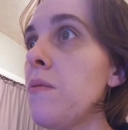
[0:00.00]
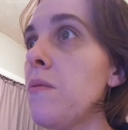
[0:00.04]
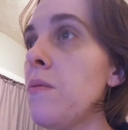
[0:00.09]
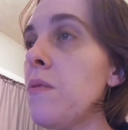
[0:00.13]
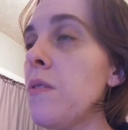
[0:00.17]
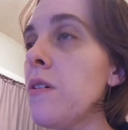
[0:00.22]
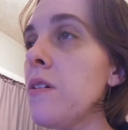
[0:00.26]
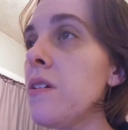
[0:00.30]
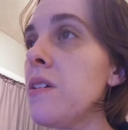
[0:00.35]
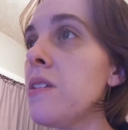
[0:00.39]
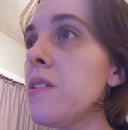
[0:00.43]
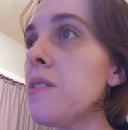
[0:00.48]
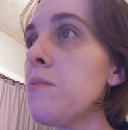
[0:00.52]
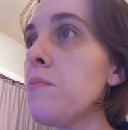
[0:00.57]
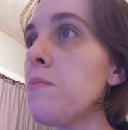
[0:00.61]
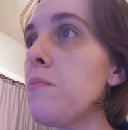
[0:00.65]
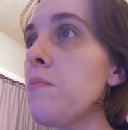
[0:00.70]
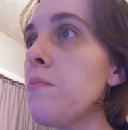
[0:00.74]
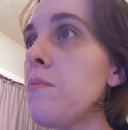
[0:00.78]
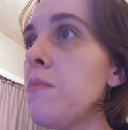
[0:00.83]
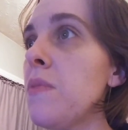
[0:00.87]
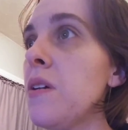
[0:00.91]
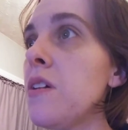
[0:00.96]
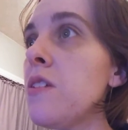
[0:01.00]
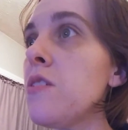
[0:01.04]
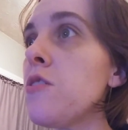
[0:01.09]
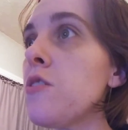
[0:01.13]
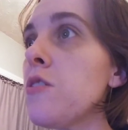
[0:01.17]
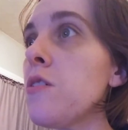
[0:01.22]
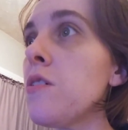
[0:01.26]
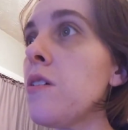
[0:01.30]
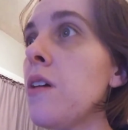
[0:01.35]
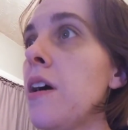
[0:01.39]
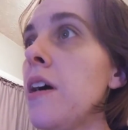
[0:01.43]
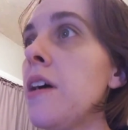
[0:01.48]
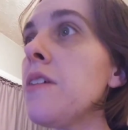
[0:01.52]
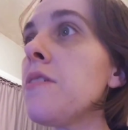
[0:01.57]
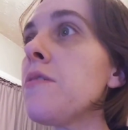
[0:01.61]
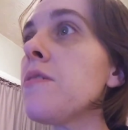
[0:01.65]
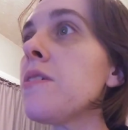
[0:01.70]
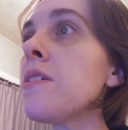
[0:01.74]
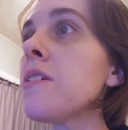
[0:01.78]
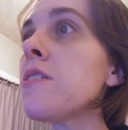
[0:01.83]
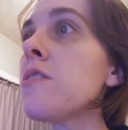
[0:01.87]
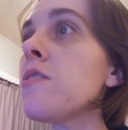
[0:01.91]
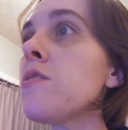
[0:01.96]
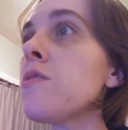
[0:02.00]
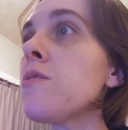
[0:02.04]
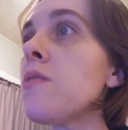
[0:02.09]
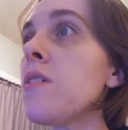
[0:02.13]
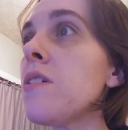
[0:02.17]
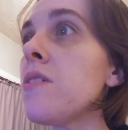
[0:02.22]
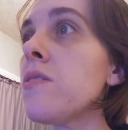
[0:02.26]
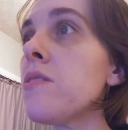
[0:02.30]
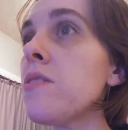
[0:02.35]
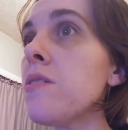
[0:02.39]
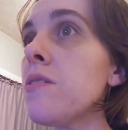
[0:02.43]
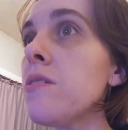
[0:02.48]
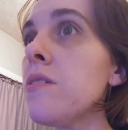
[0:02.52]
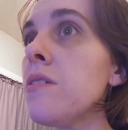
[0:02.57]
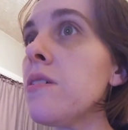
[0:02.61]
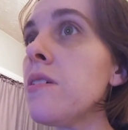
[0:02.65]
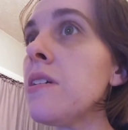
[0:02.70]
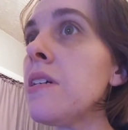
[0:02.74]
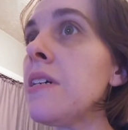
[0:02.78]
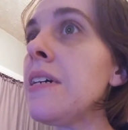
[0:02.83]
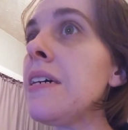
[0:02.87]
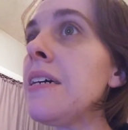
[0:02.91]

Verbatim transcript: where he's Major Heinrich Strasser